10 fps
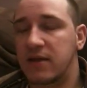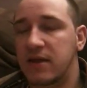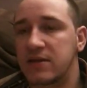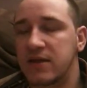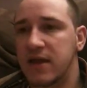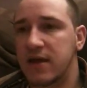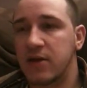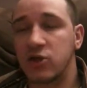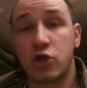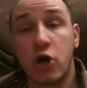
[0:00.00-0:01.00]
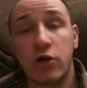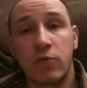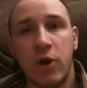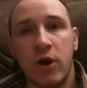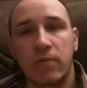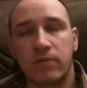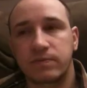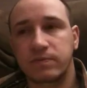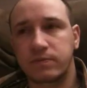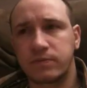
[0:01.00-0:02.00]
Things like Uncharted, where
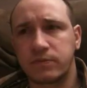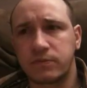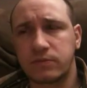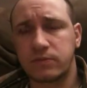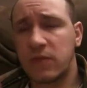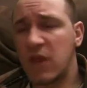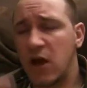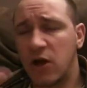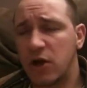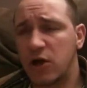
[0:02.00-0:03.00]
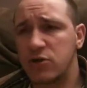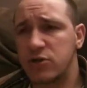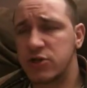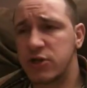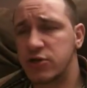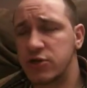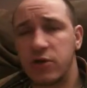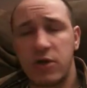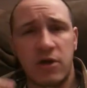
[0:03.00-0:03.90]
I'll use Uncharted 2.